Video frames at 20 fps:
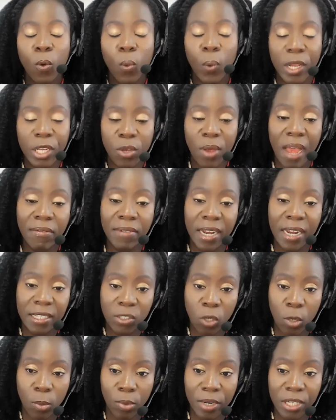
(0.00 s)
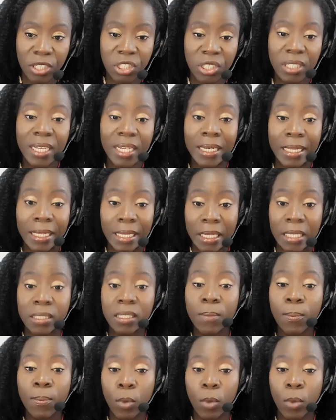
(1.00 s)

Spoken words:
when you have an S corporation and it is